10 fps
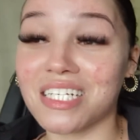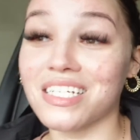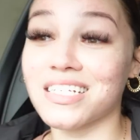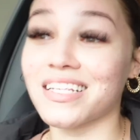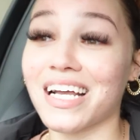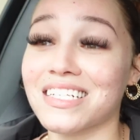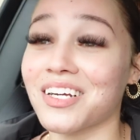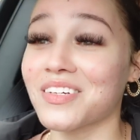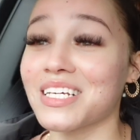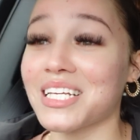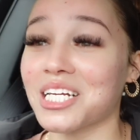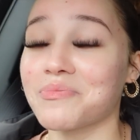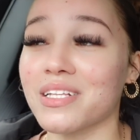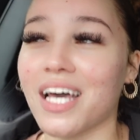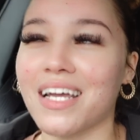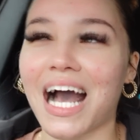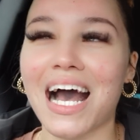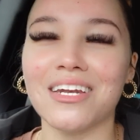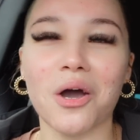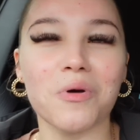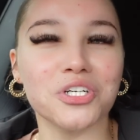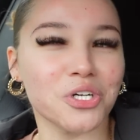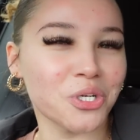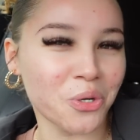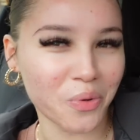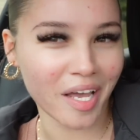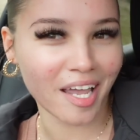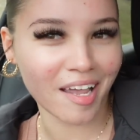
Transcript: It's just like certain things I just be like, I know what you're doing,